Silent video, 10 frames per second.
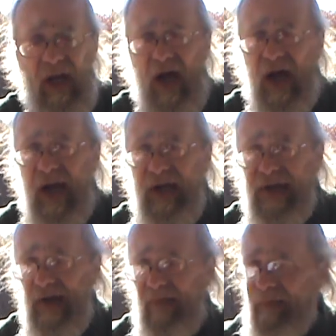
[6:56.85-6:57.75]

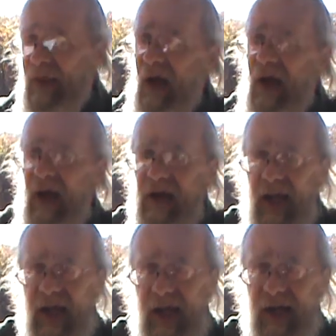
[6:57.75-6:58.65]
light. Uh,
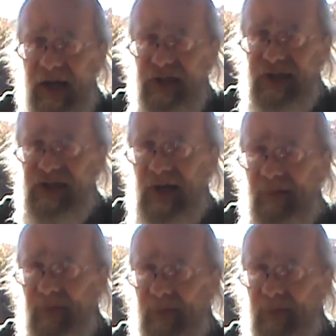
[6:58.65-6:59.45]
the head is uh,